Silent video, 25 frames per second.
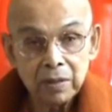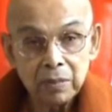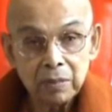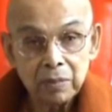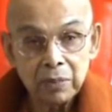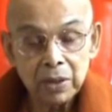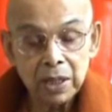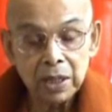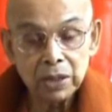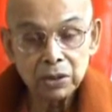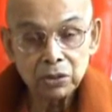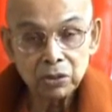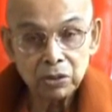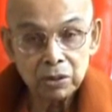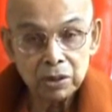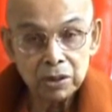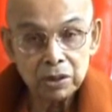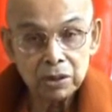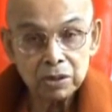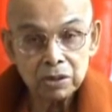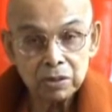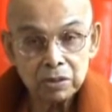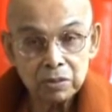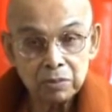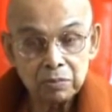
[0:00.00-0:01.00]

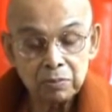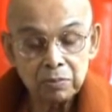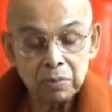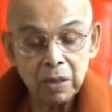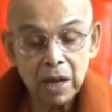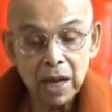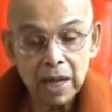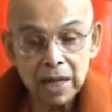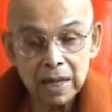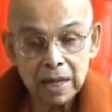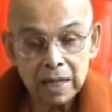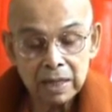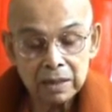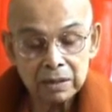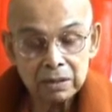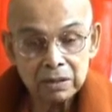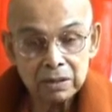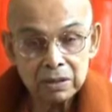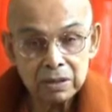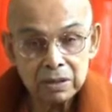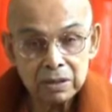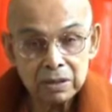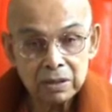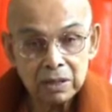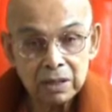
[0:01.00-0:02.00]
prejudice,
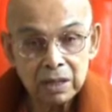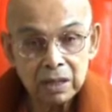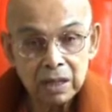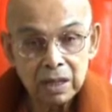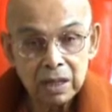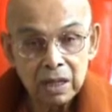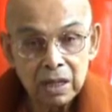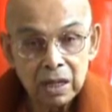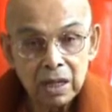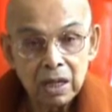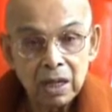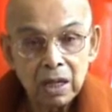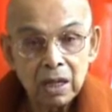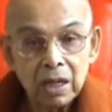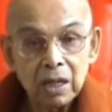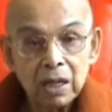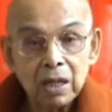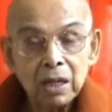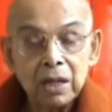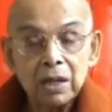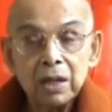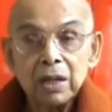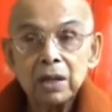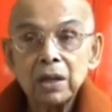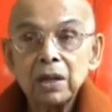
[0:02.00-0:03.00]
bias.
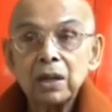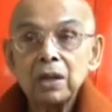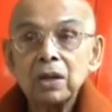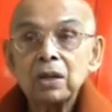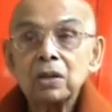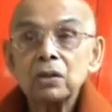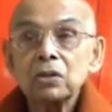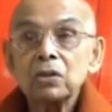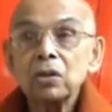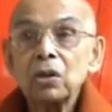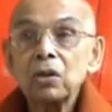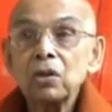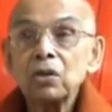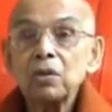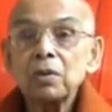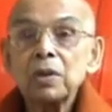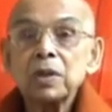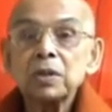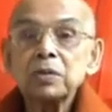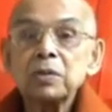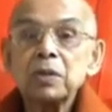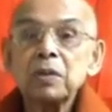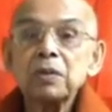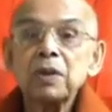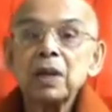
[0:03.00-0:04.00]
So you
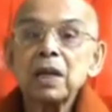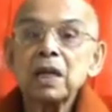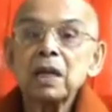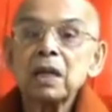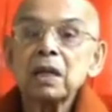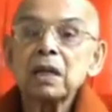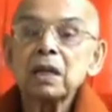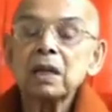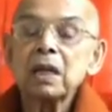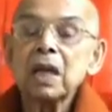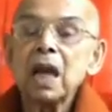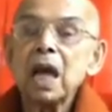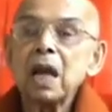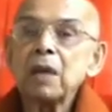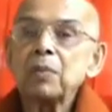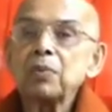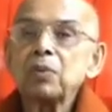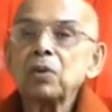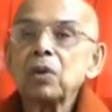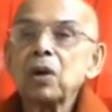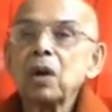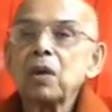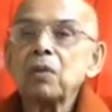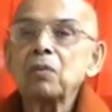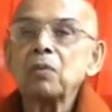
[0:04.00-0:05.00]
must be very
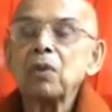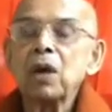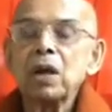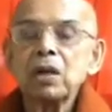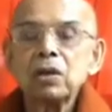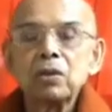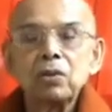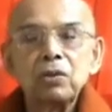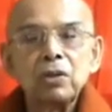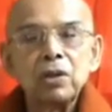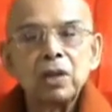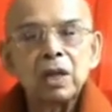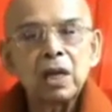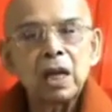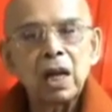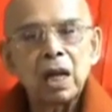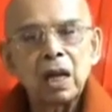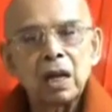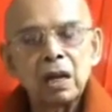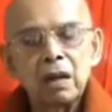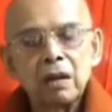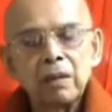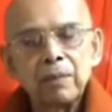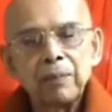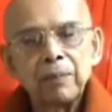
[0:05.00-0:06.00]
careful of what you
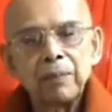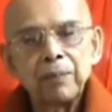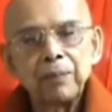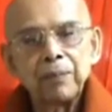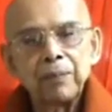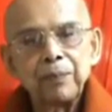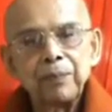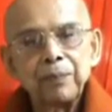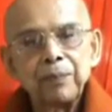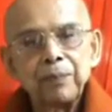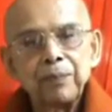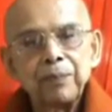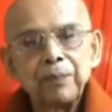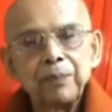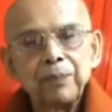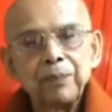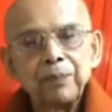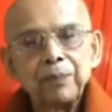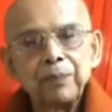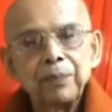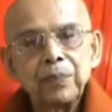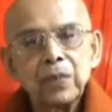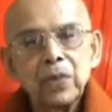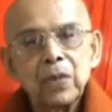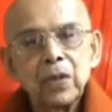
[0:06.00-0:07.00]
hear,
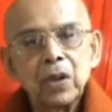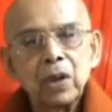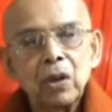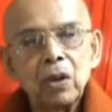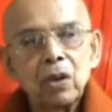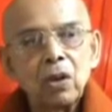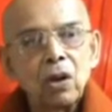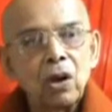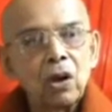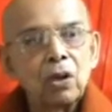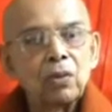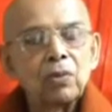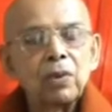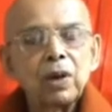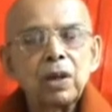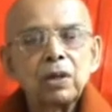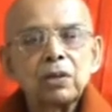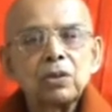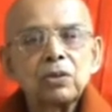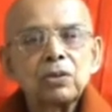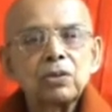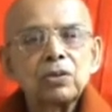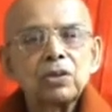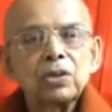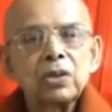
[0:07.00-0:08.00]
or what
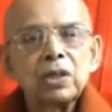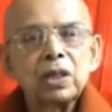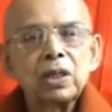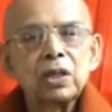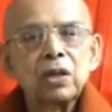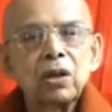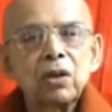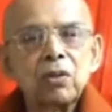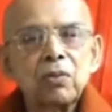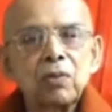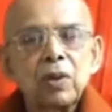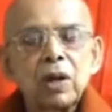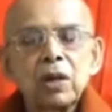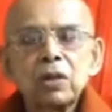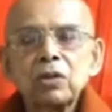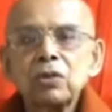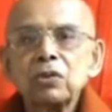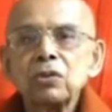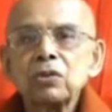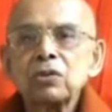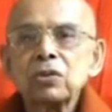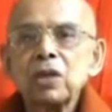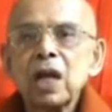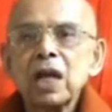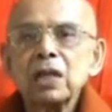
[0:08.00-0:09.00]
you see, or what you
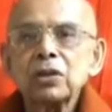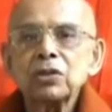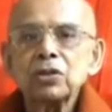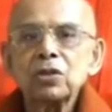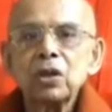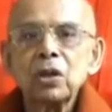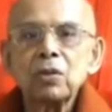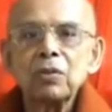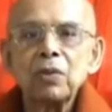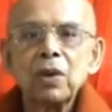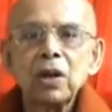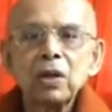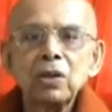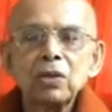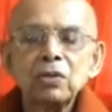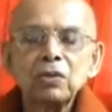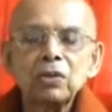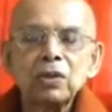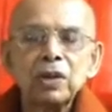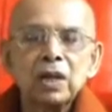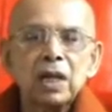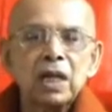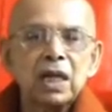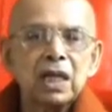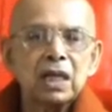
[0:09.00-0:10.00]
touch, or what you
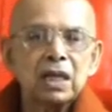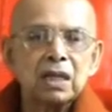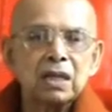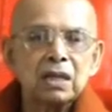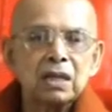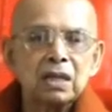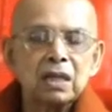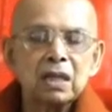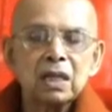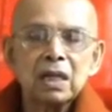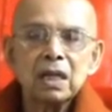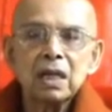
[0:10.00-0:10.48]
eat.